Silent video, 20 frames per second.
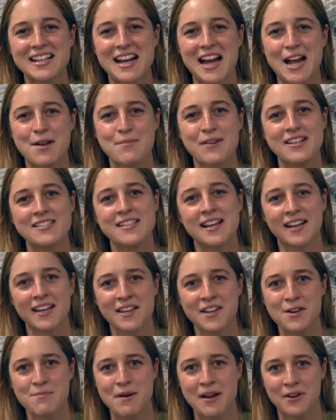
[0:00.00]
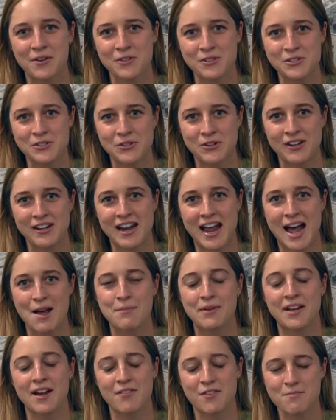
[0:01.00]
I'm a second-year medical student at
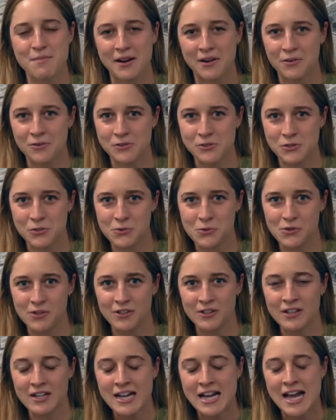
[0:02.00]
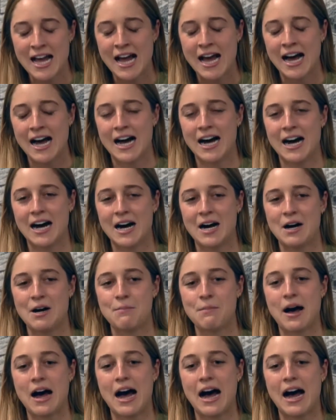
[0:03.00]
McGovern Medical School.
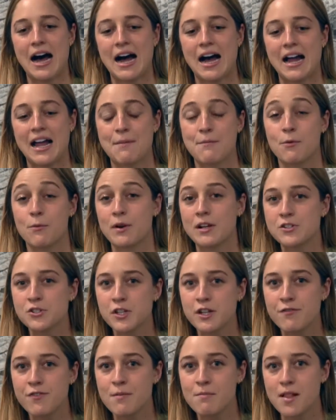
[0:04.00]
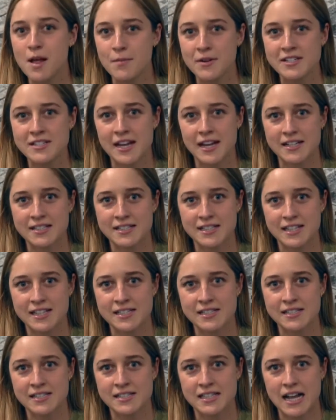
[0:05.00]
I am originally from Lubbock,
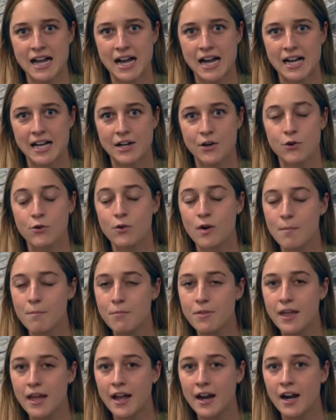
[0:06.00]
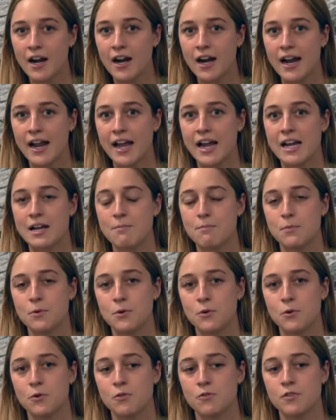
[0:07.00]
Texas. I grew up there and
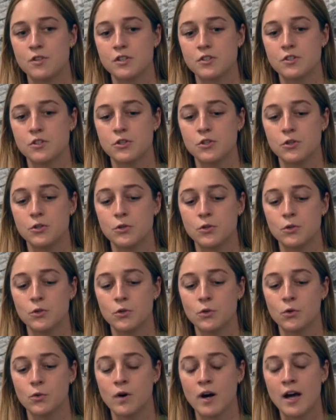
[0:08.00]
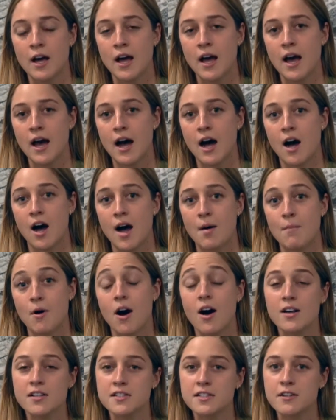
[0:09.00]
moved to
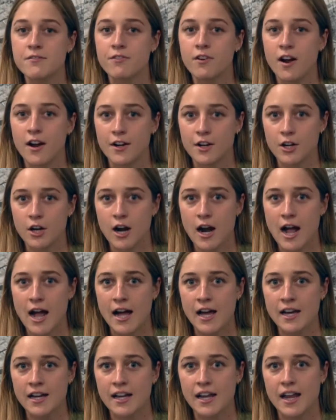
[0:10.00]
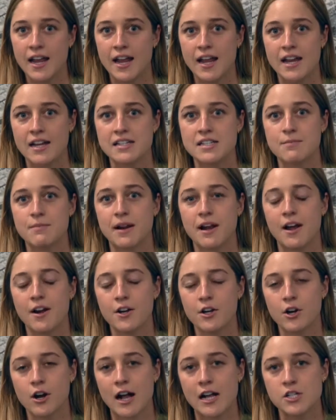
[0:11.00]
Austin for undergrad and did my
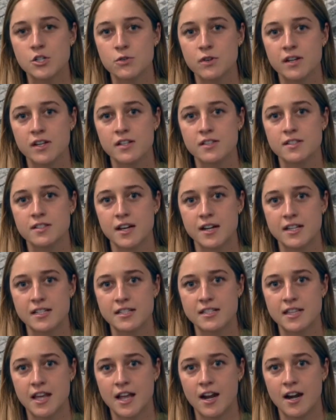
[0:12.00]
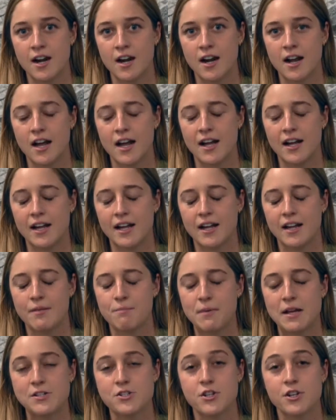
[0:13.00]
undergraduate studies there. I
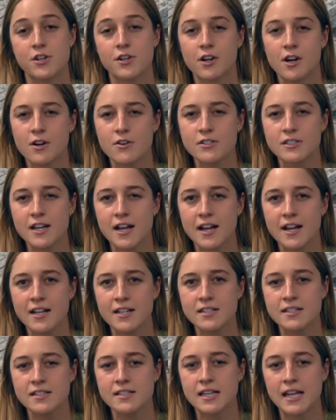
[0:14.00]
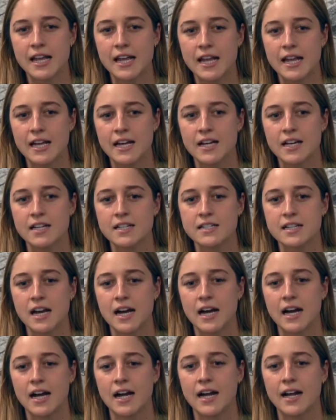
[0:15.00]
majored in neuroscience, and
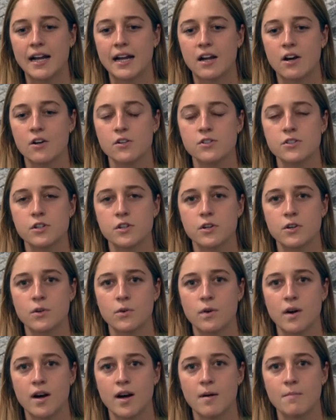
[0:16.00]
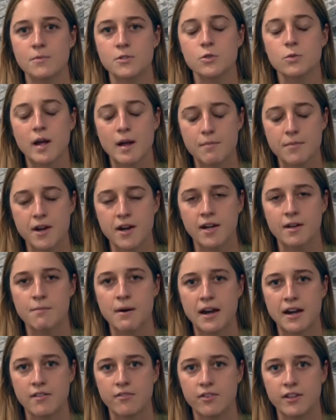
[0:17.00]
I also swam there
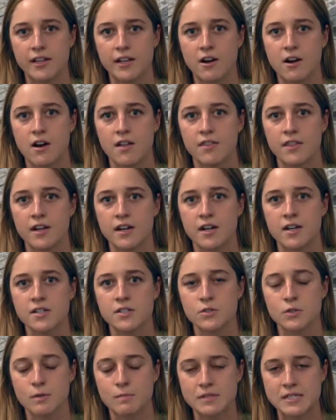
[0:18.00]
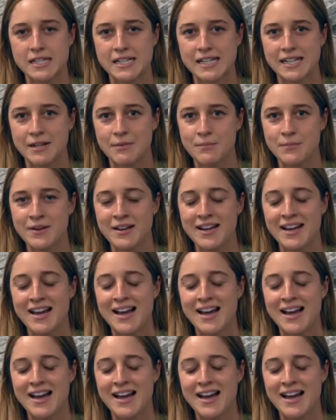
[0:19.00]
competitively on their swim team.